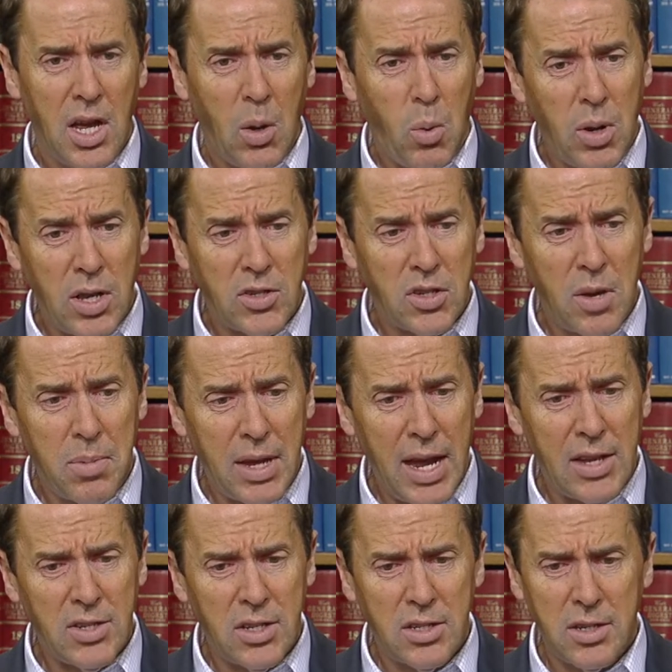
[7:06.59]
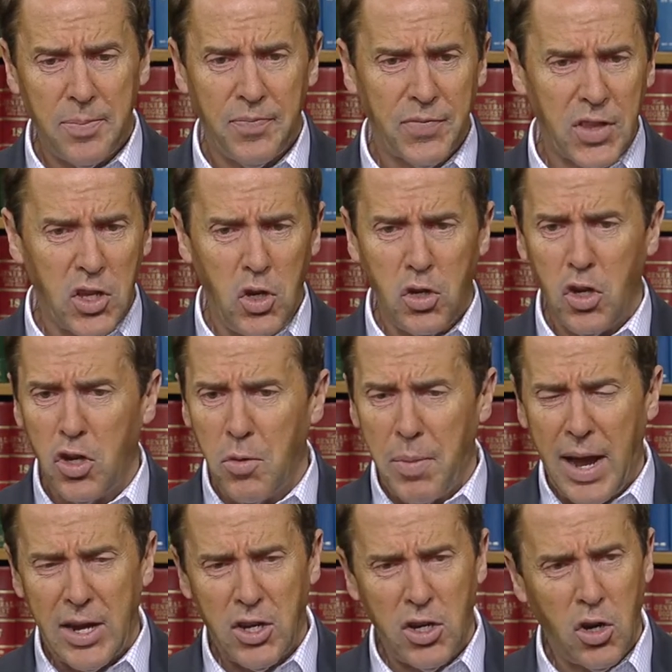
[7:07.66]
When in some cases, you could go
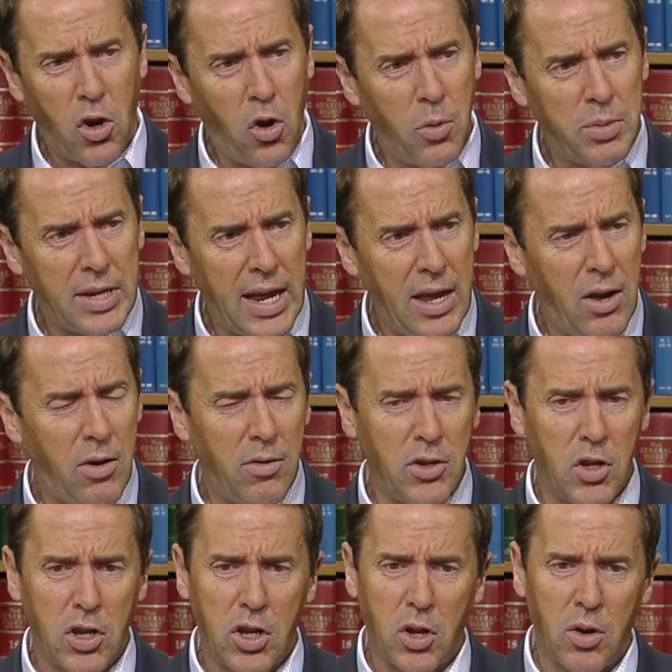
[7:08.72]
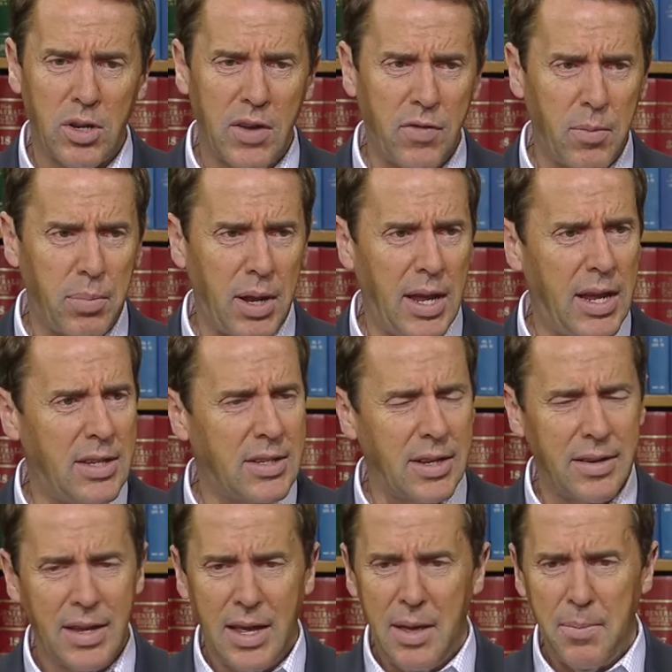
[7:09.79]
back to your hometown, you could go to a different place
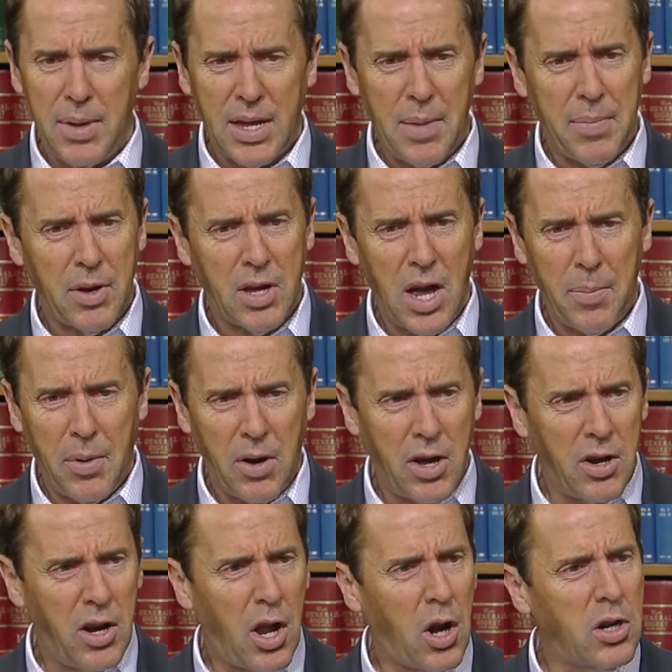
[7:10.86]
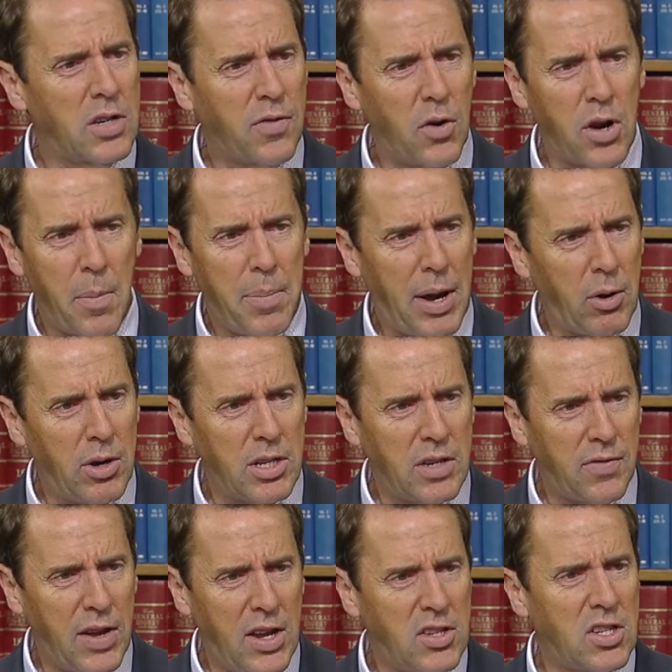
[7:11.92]
and pick up a couple $100s for an appearance
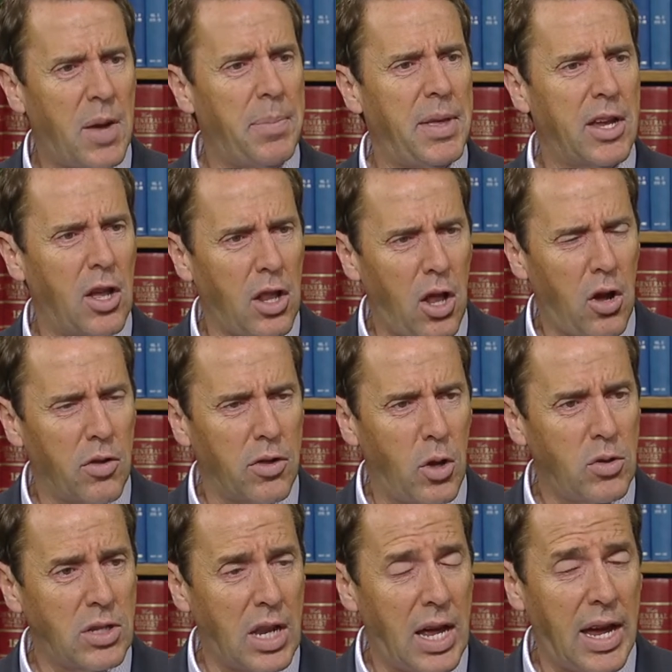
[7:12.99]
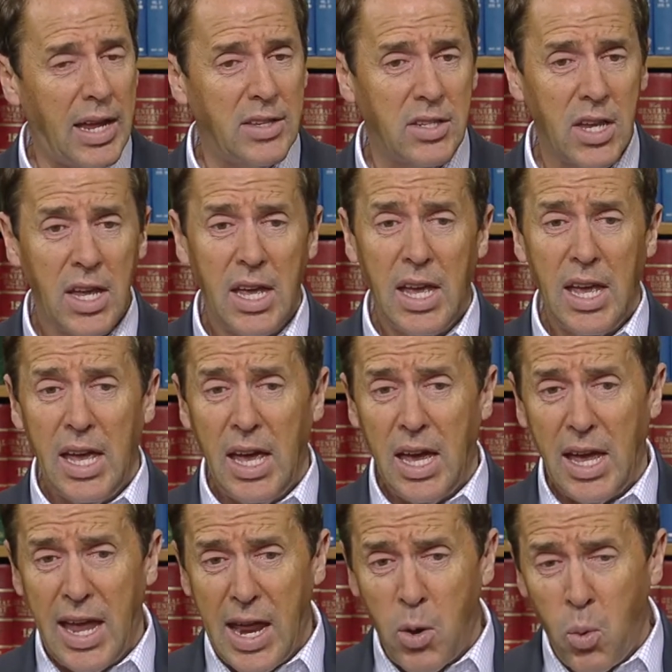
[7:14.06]
fee, something along those lines.
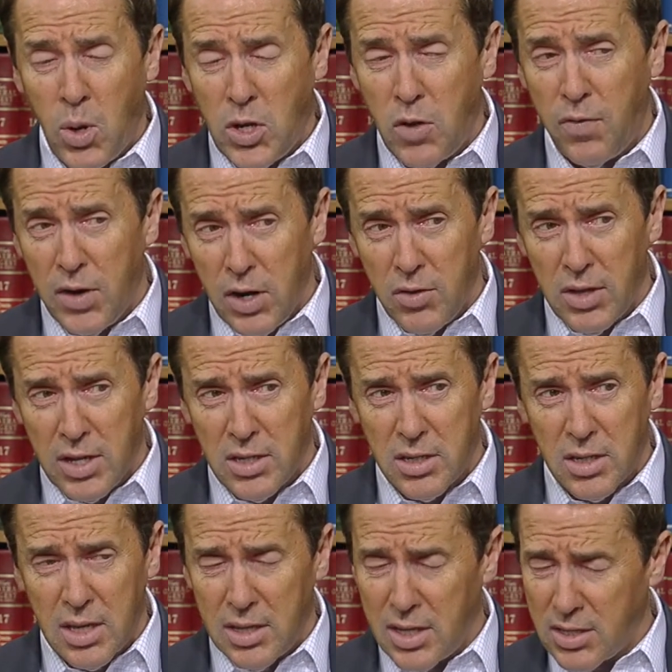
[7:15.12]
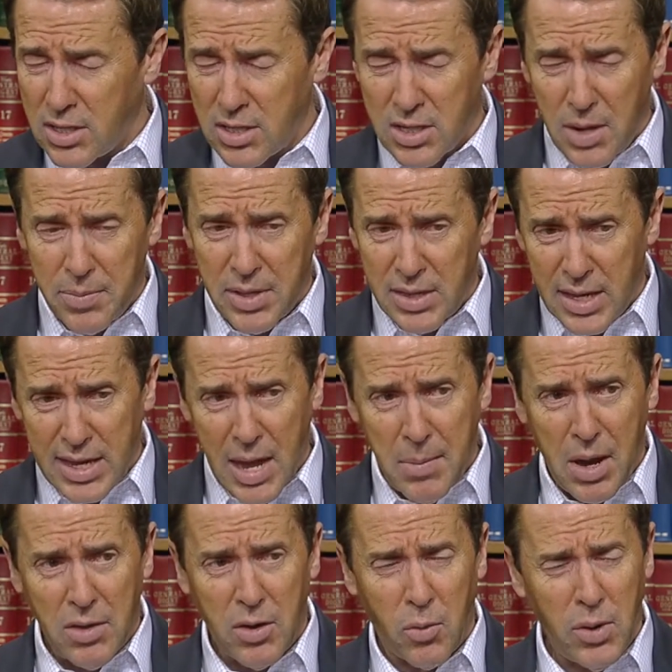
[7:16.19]
And when you figure this, and this is something that
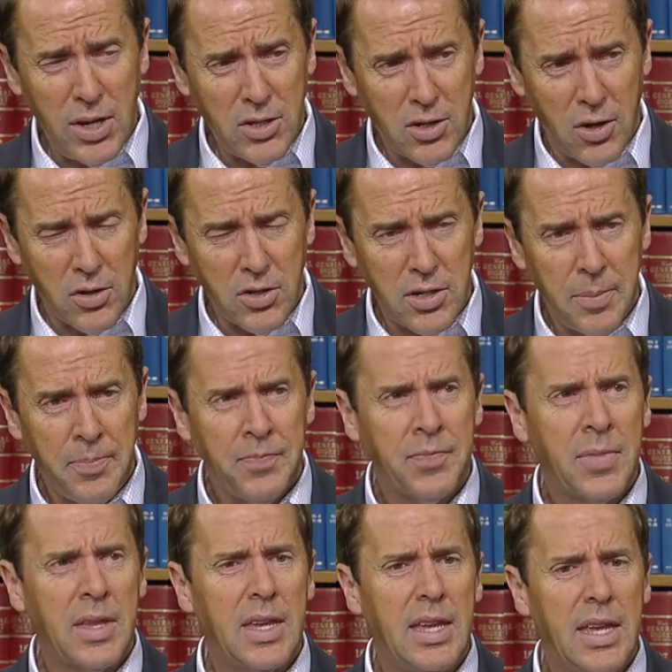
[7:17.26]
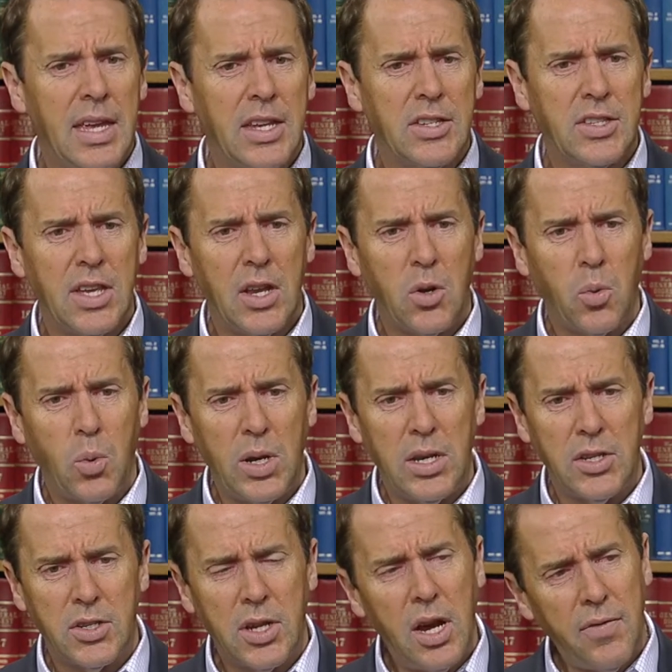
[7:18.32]
came out in the research, is that we
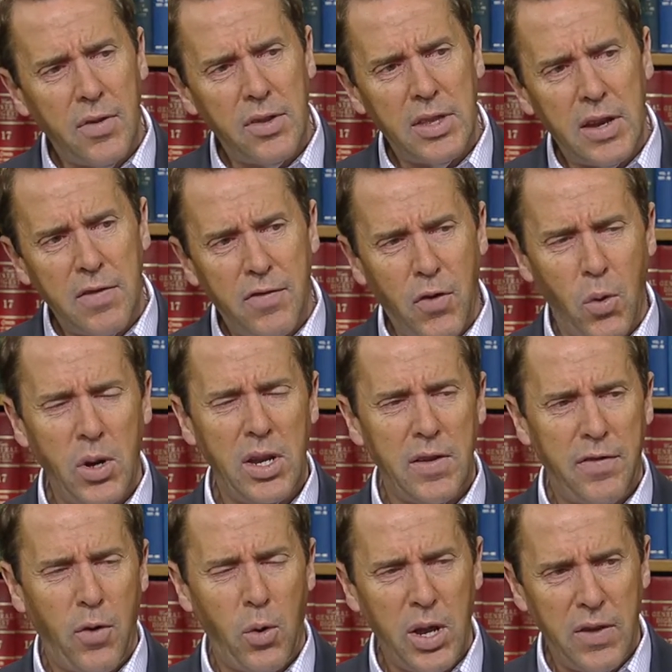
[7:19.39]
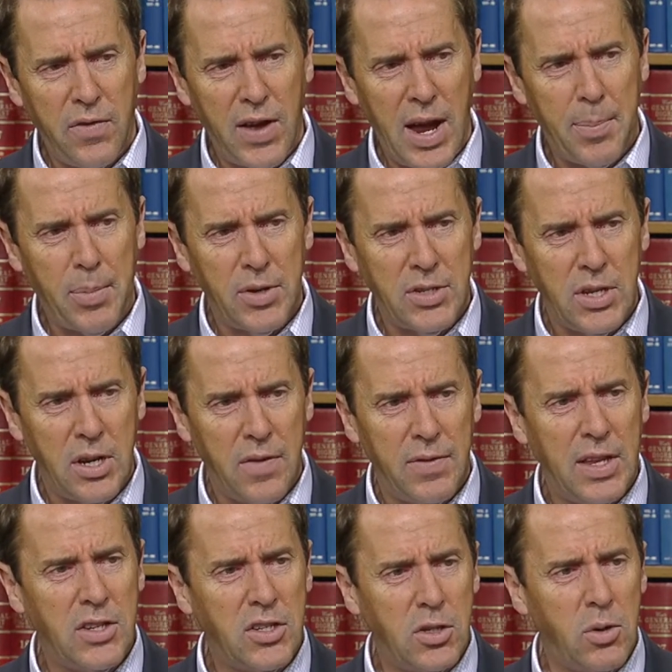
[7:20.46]
discovered that 40 to 45% of
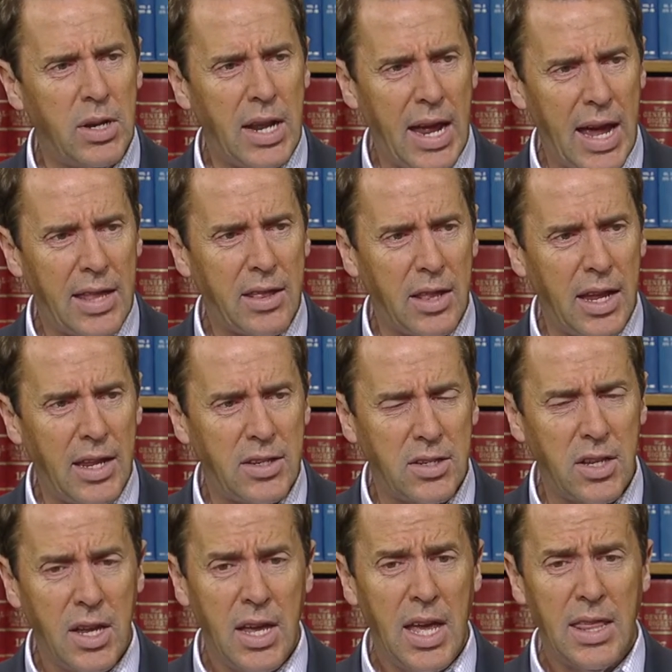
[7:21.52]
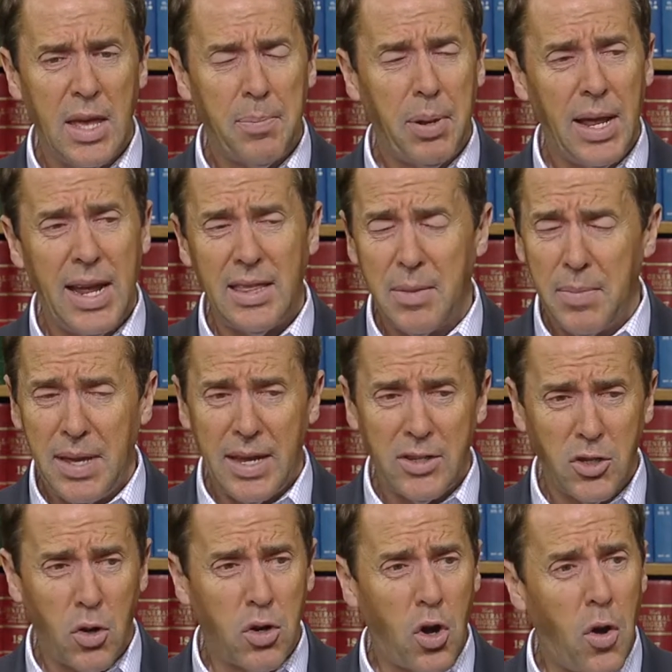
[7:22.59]
these student athletes that play in the big
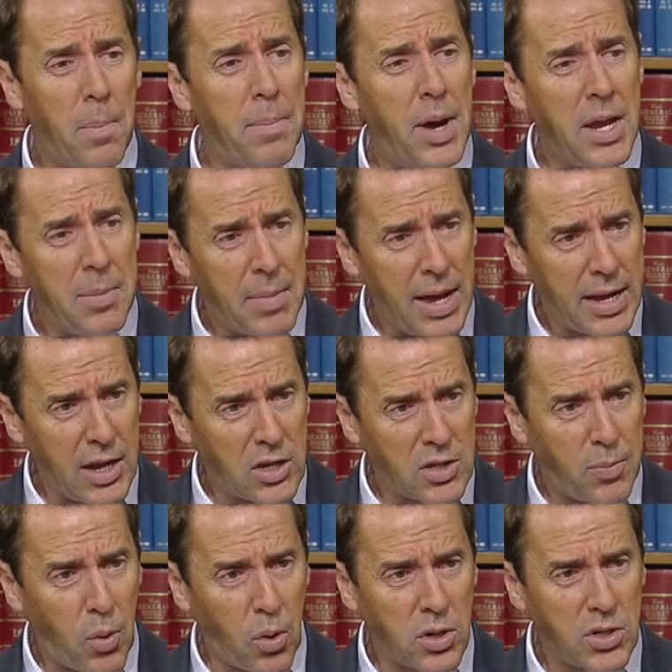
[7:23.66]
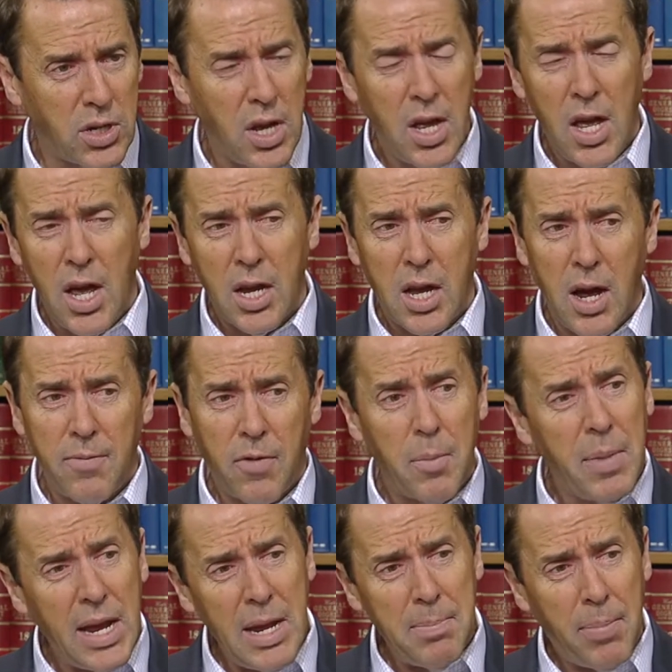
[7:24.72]
so-called money-making sports come
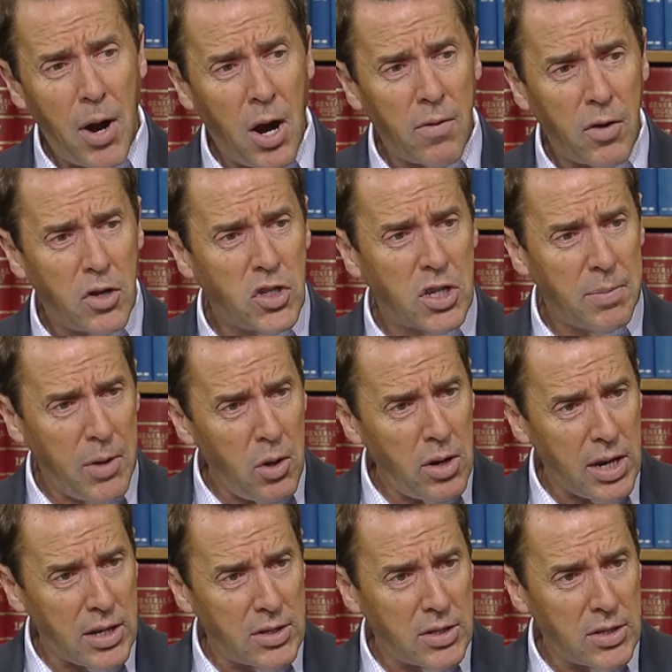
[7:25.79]
from impoverished communities.